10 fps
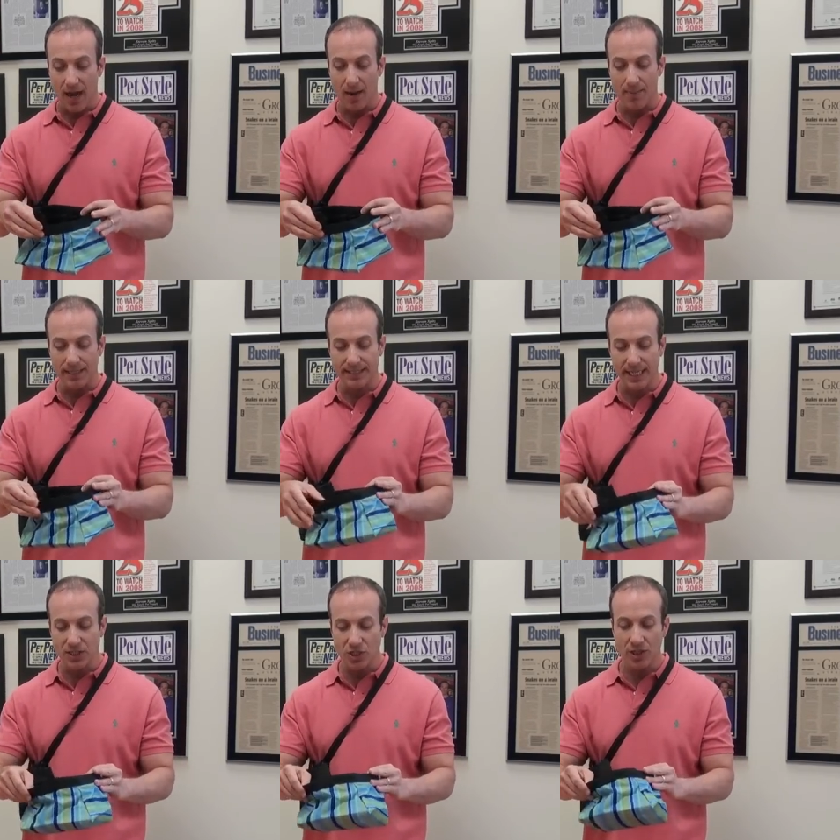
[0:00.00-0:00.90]
Um,
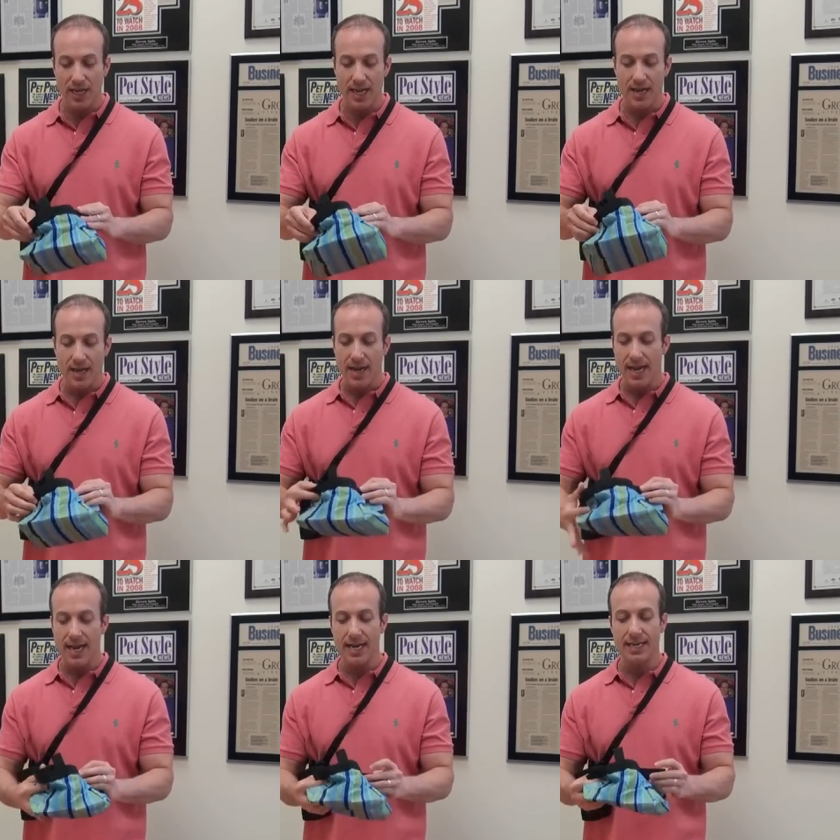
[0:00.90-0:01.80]
essentially,
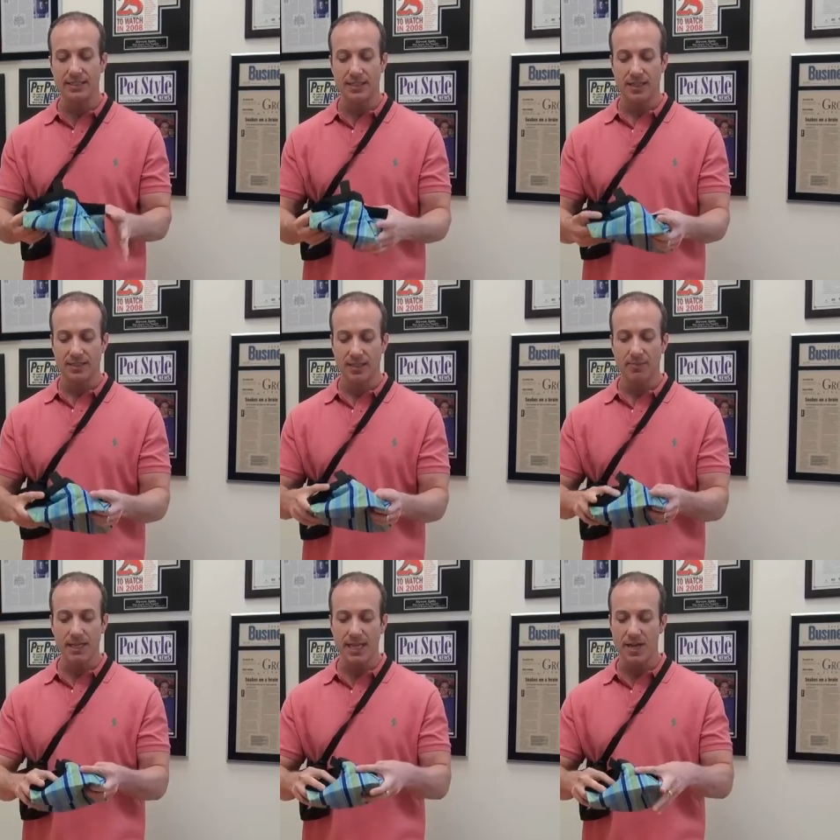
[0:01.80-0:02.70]
it is
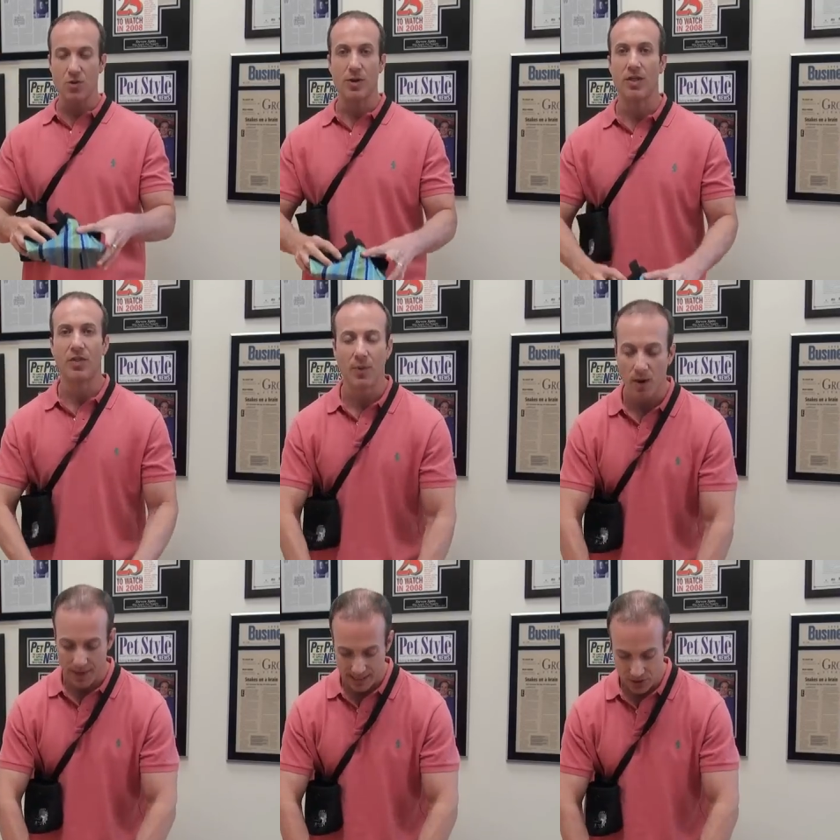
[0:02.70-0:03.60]
something that you can
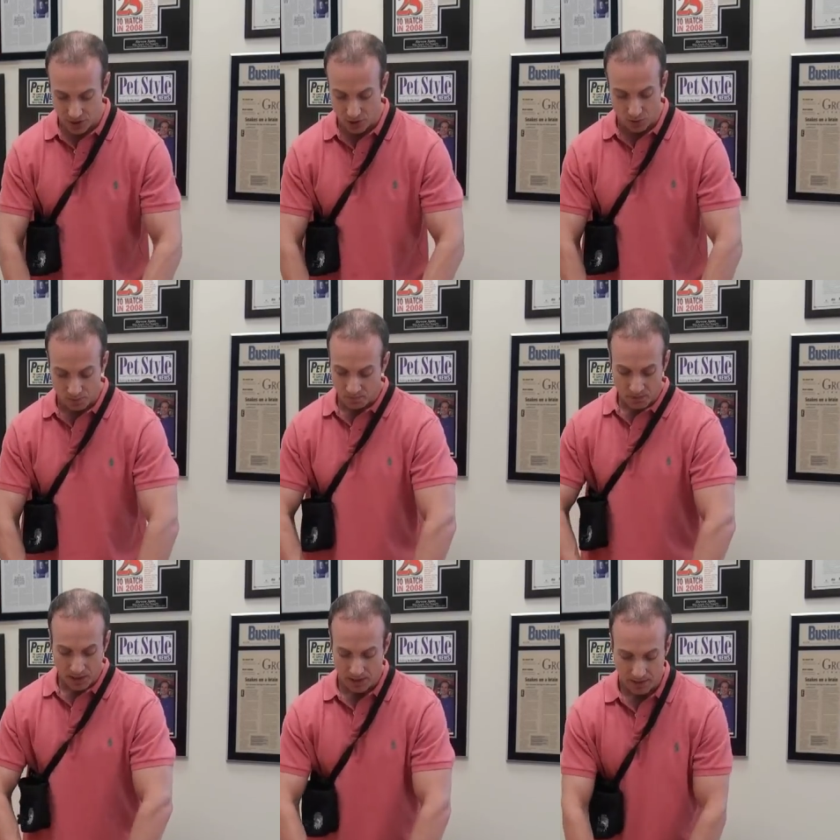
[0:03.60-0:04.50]
throw into
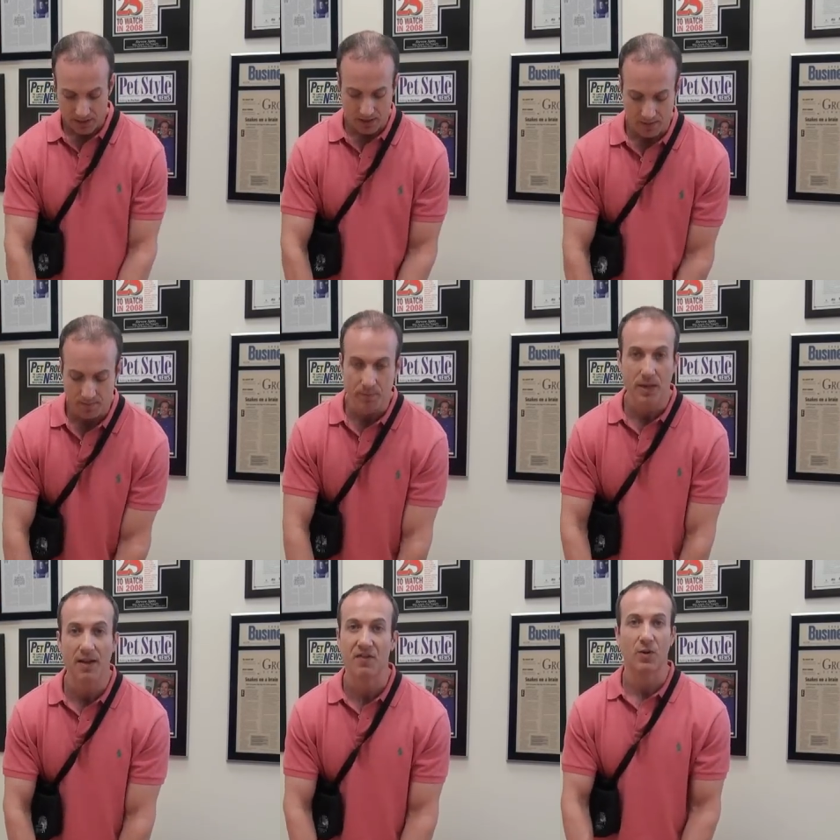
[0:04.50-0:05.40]

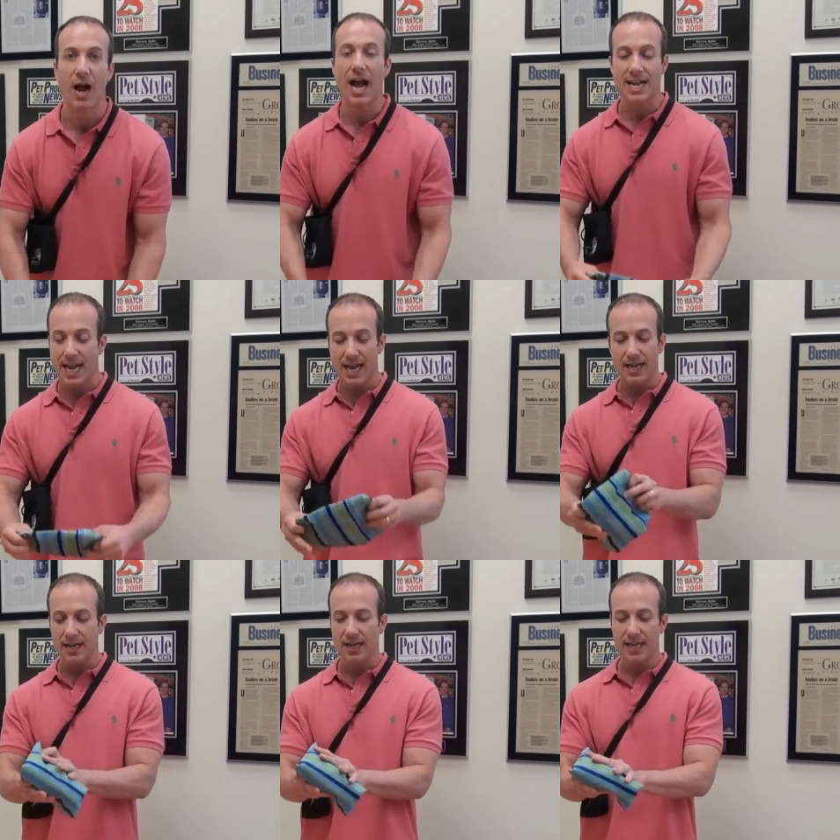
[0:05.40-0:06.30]
if you're
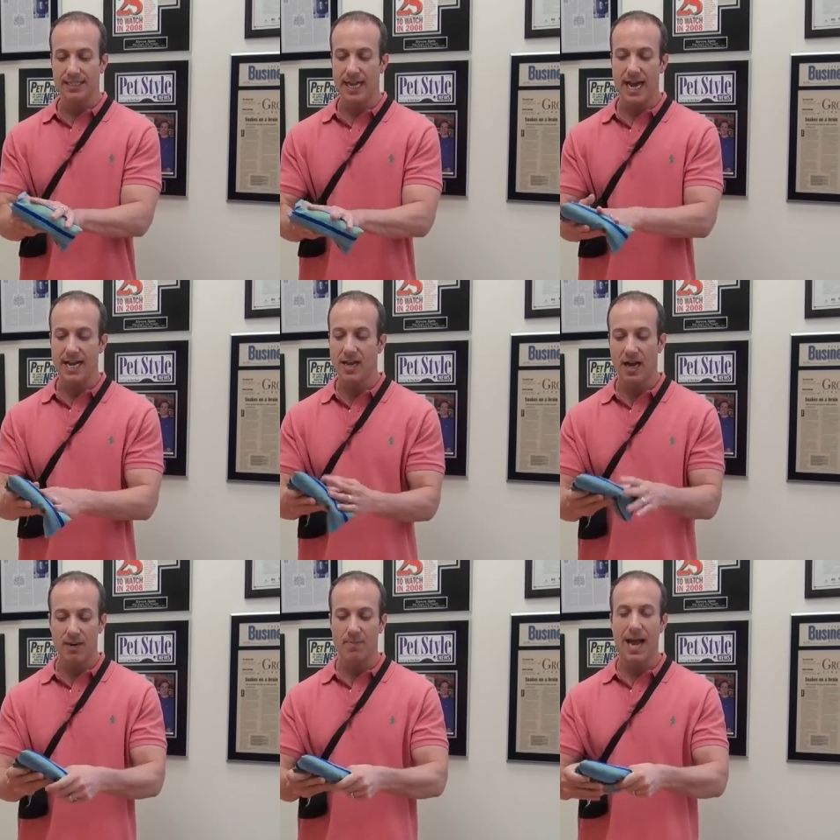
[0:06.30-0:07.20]
hiking, into any
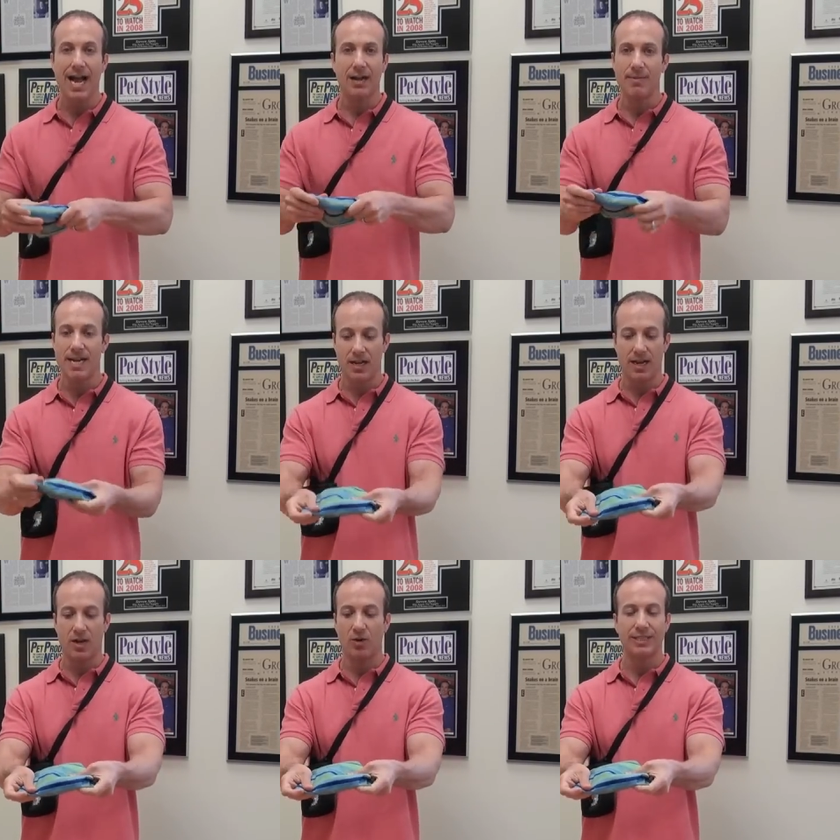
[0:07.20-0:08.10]
kind of bag. I mean, it,
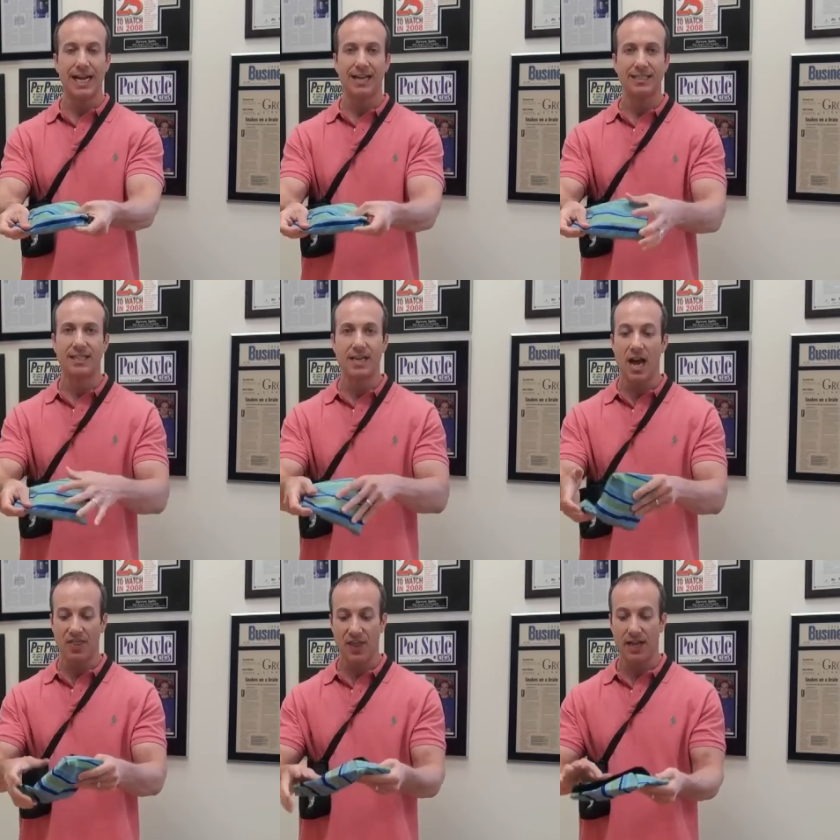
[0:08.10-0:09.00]
it goes down into
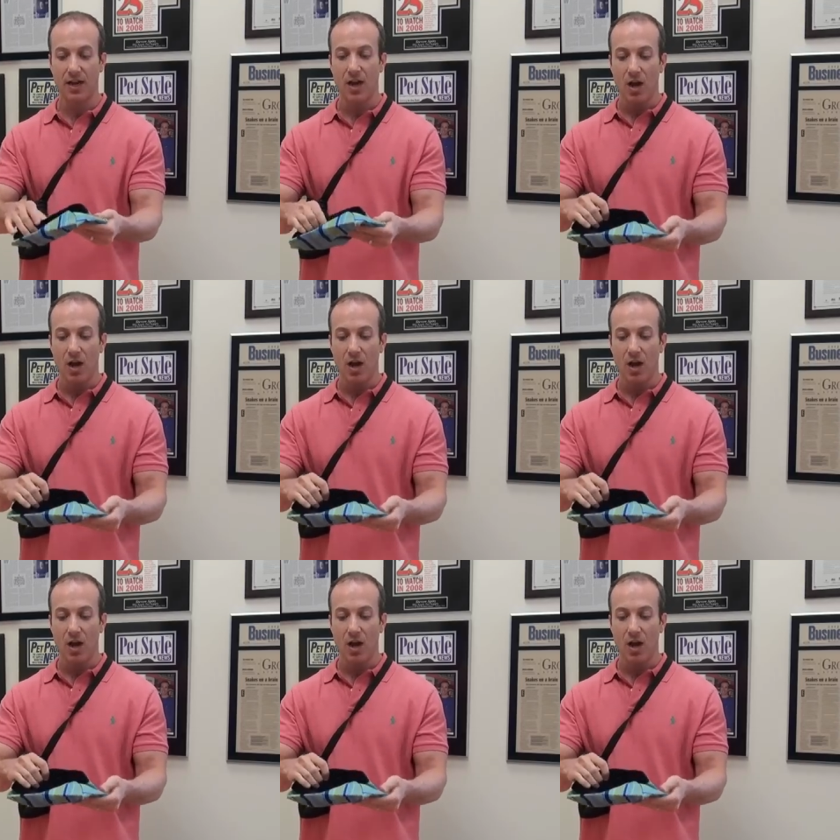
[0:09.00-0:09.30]
nothing.